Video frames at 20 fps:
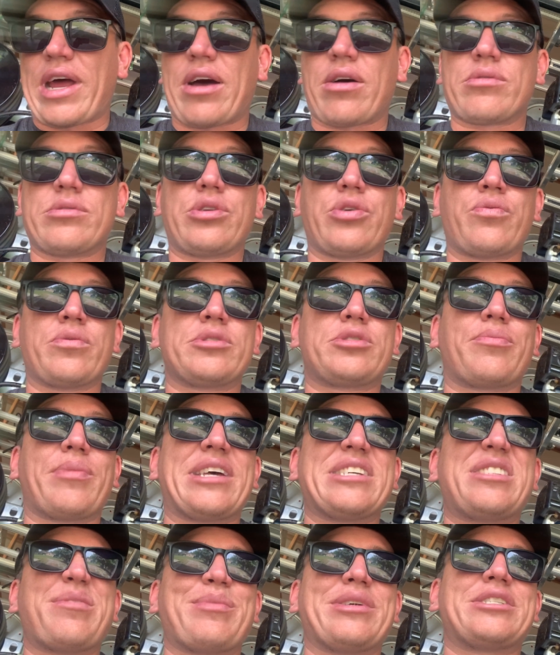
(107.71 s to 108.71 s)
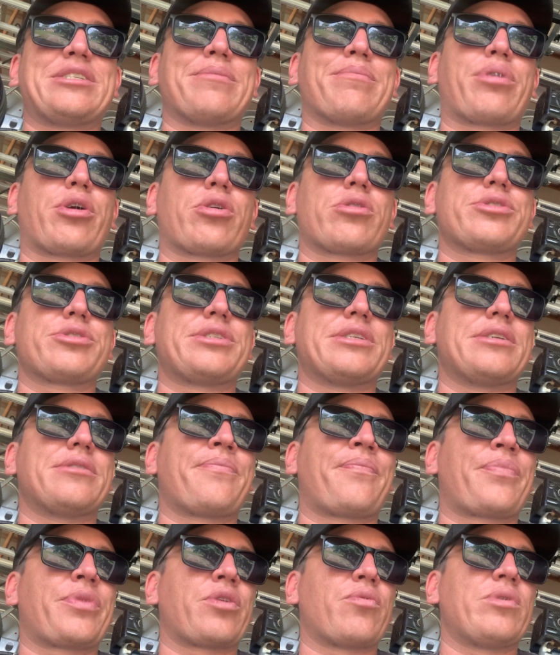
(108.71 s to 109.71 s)
out and doing some estimates in person,
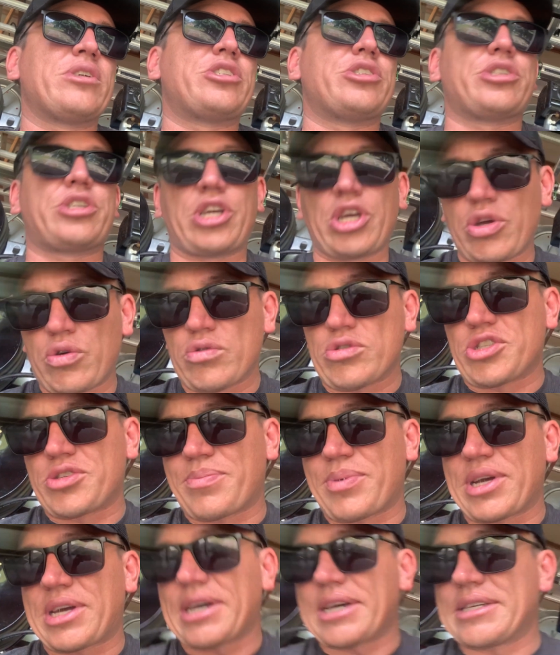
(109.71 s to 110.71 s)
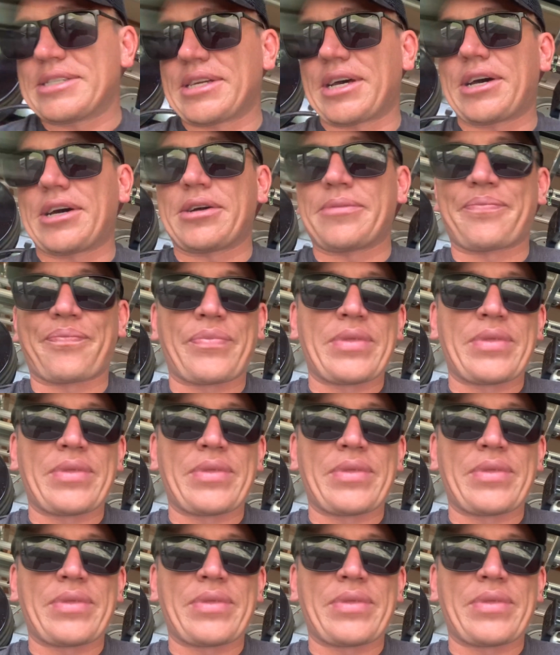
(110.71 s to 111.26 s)
which is huge because uh,